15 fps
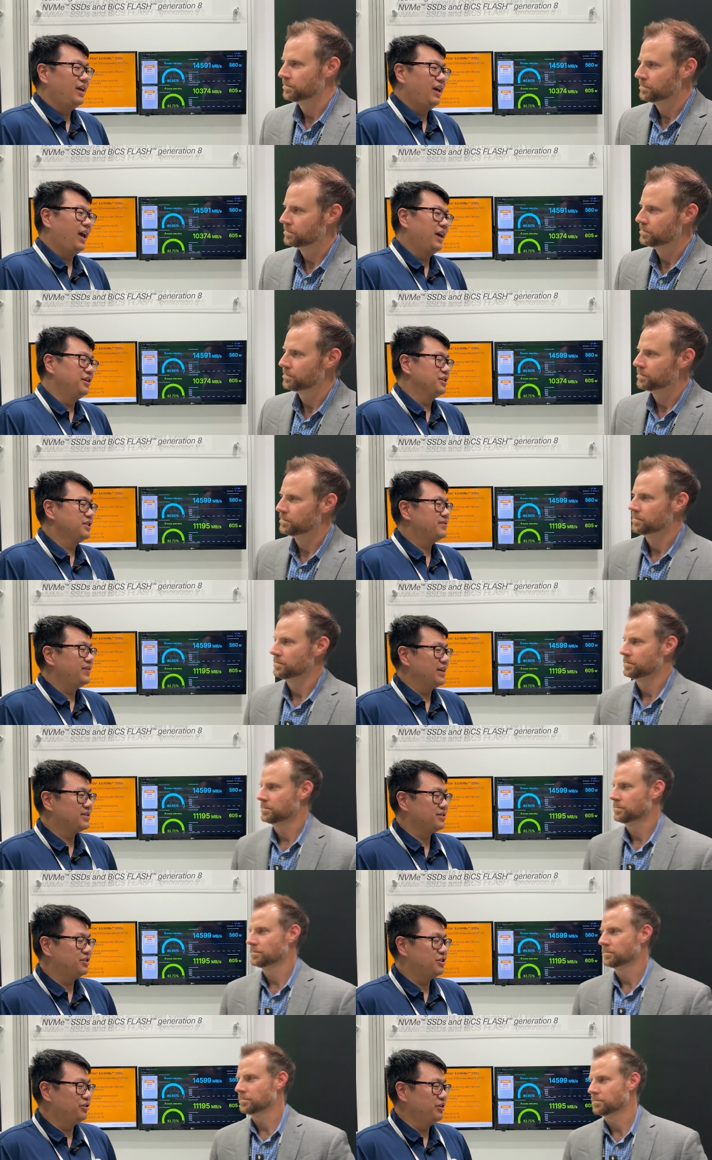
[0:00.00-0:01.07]
Speaker 1: Anders, thanks
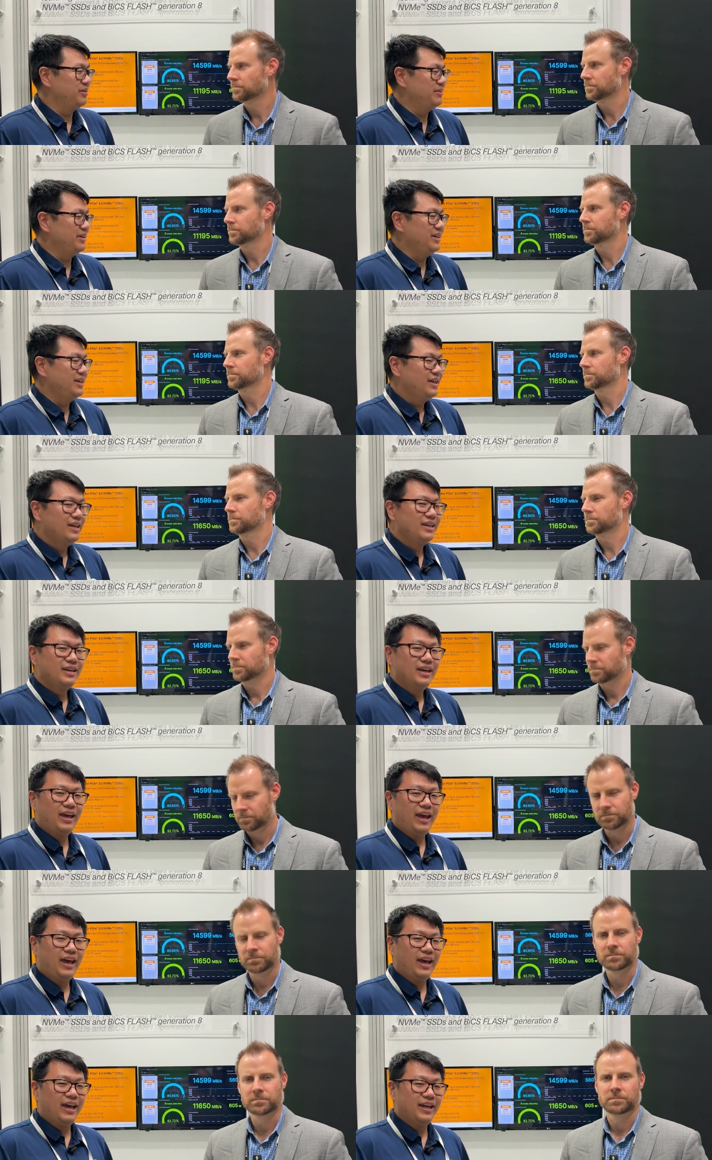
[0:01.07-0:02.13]
for joining me.
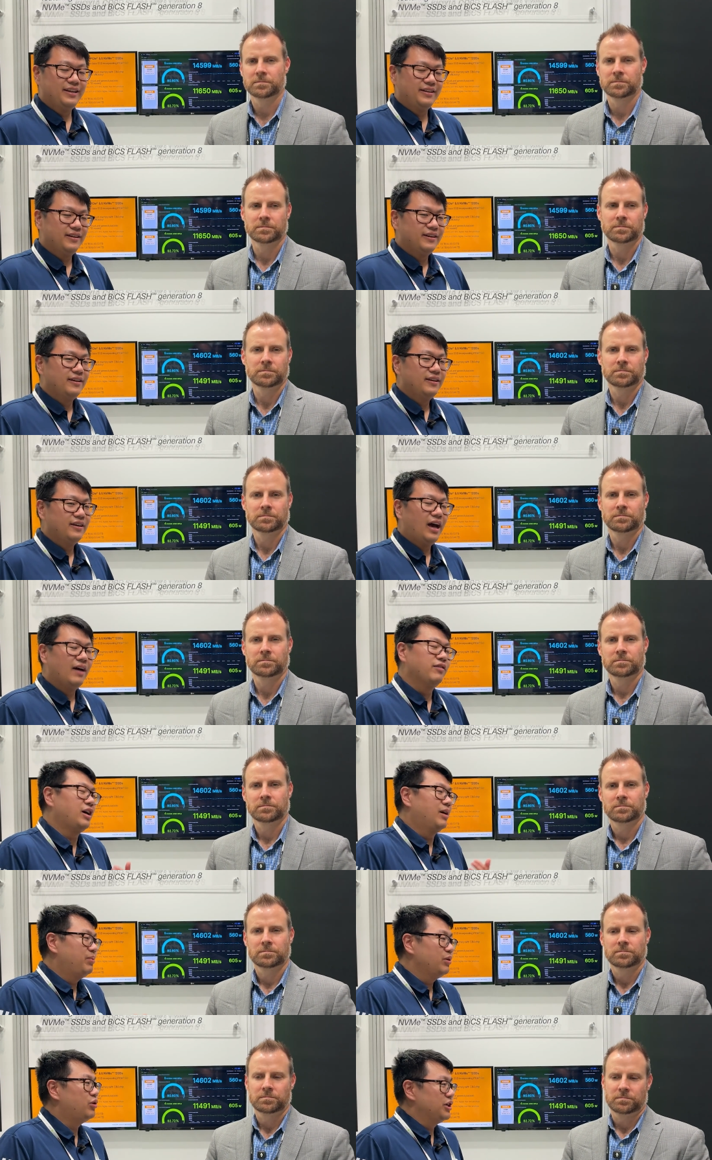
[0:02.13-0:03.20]
And I have a
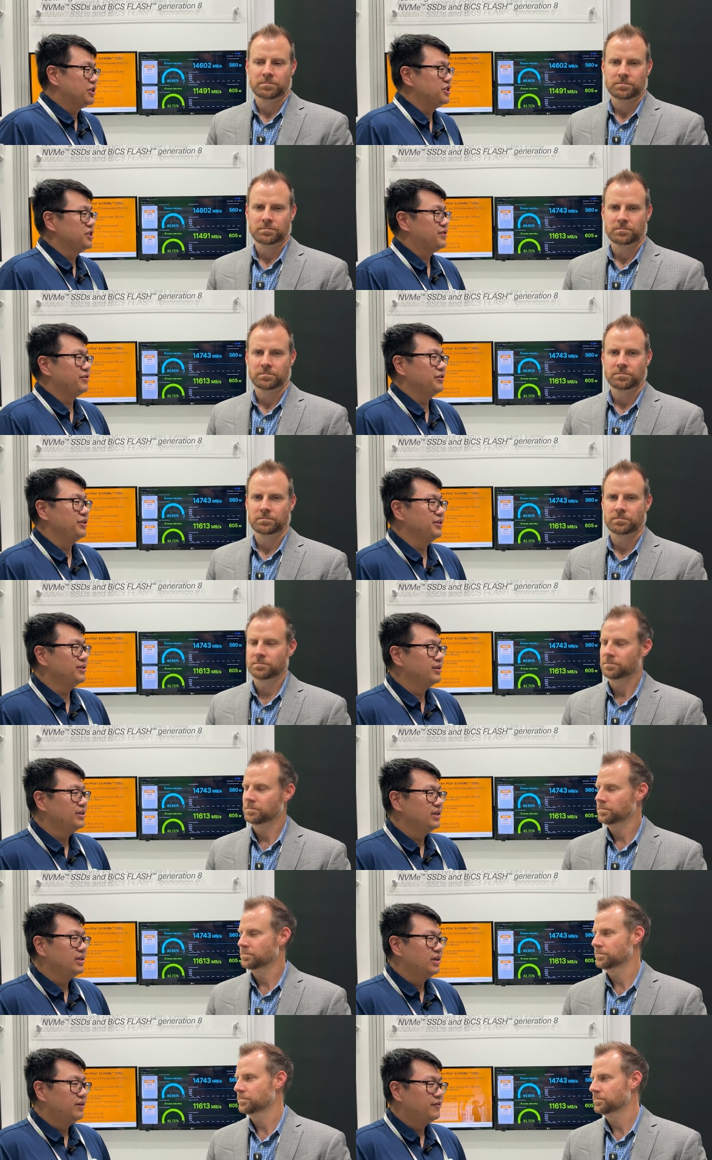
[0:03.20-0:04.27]
couple questions for you.
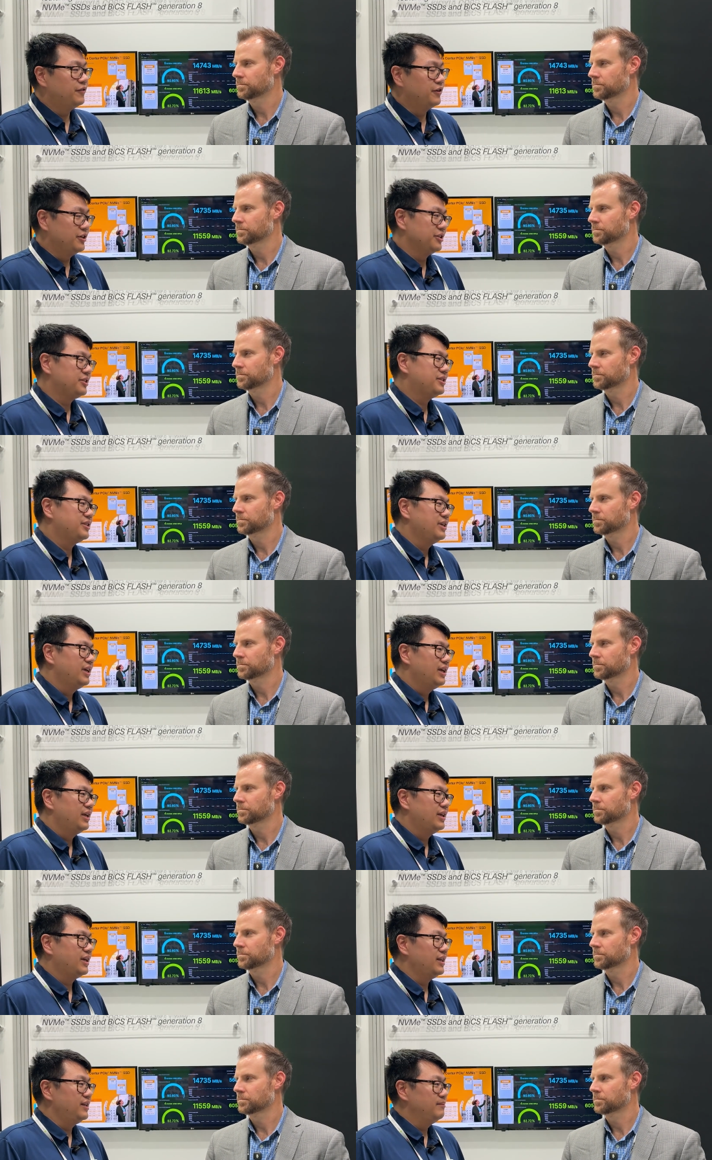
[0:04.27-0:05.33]
First,
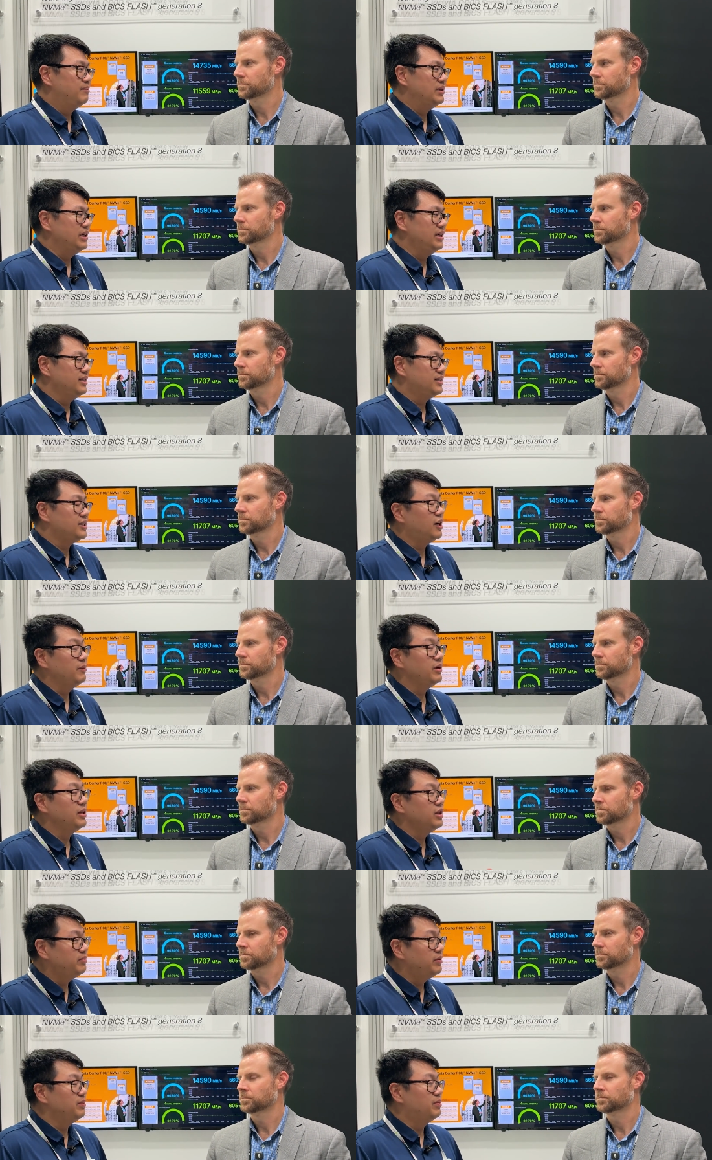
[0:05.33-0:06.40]
can you please tell me a
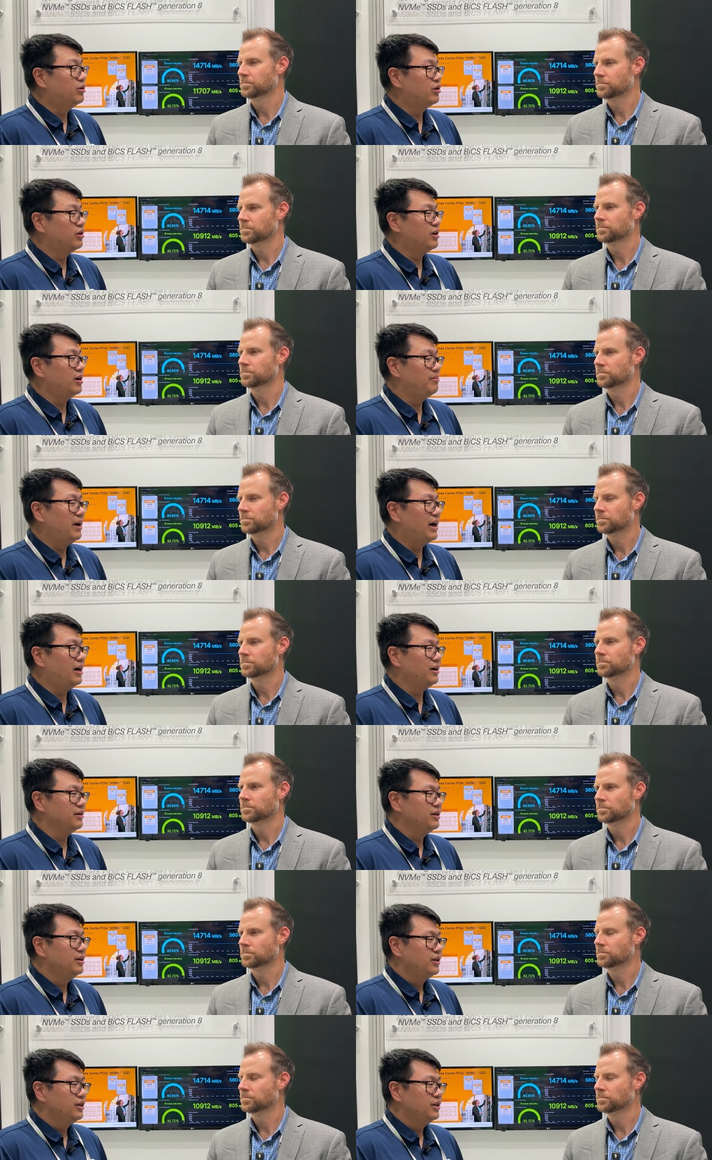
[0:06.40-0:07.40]
little bit more about